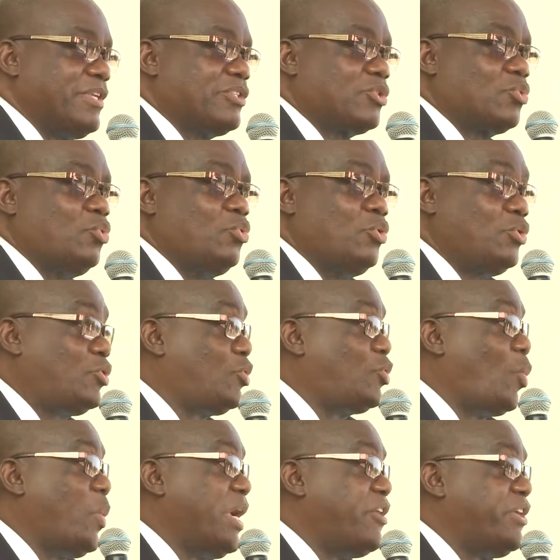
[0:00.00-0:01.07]
this school
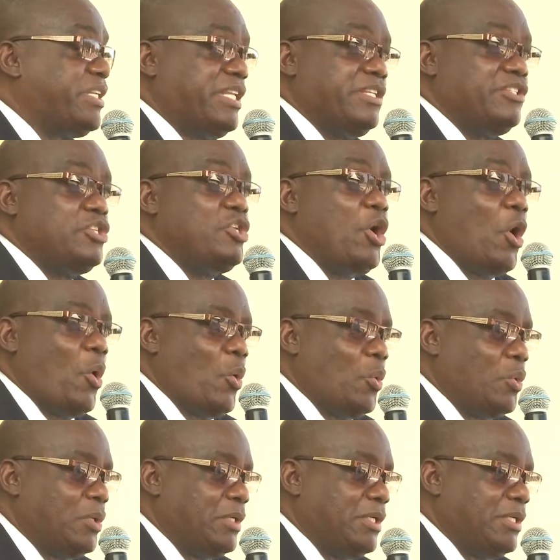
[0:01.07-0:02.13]
to where it is
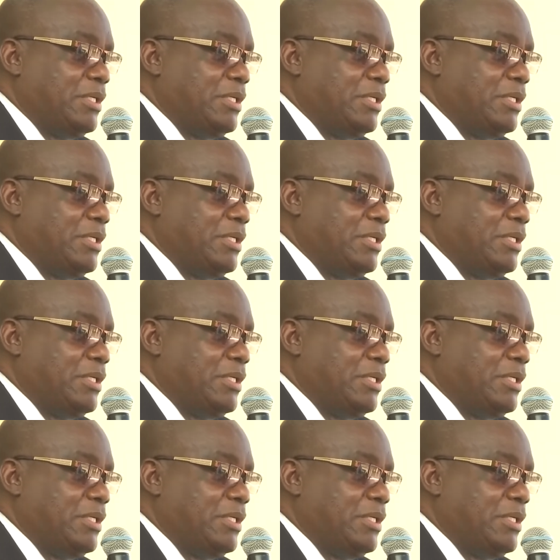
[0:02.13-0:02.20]
now,